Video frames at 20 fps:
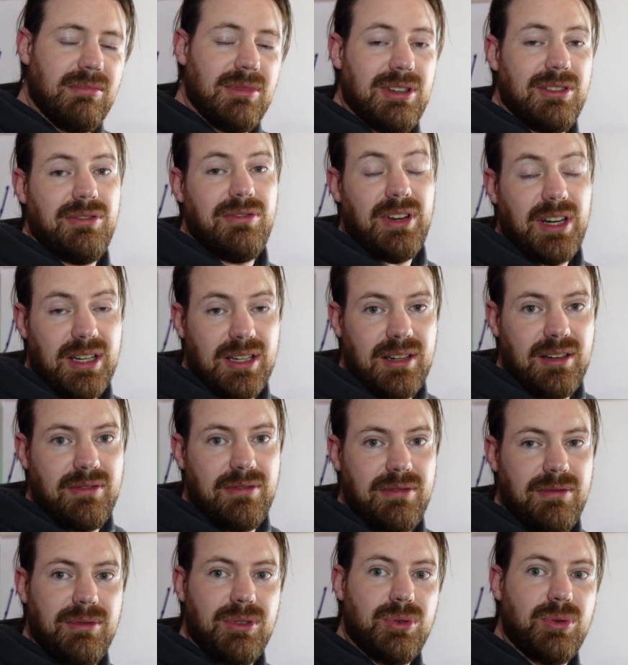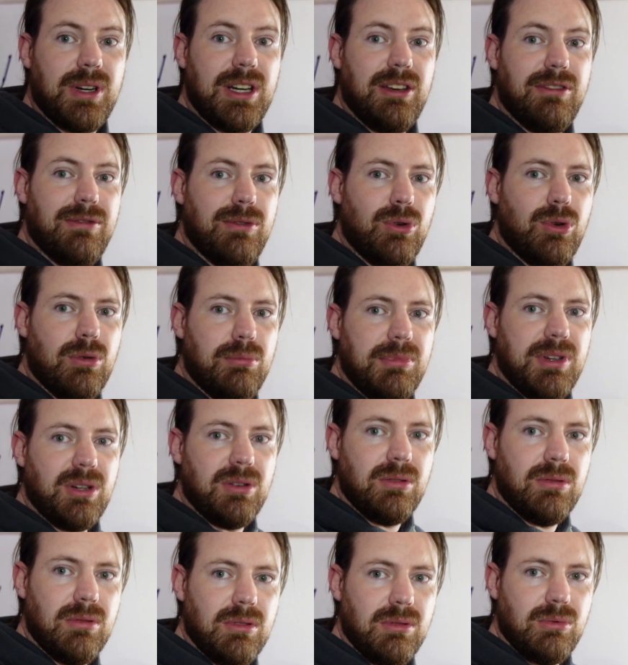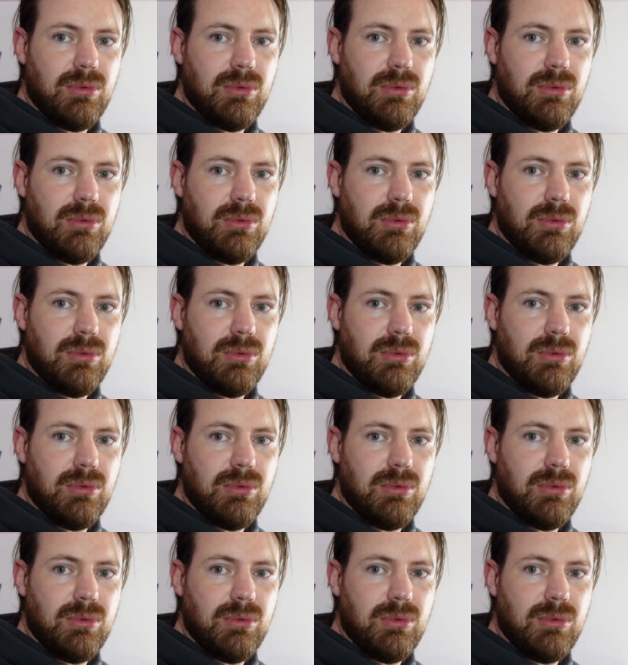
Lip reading: effective 24mm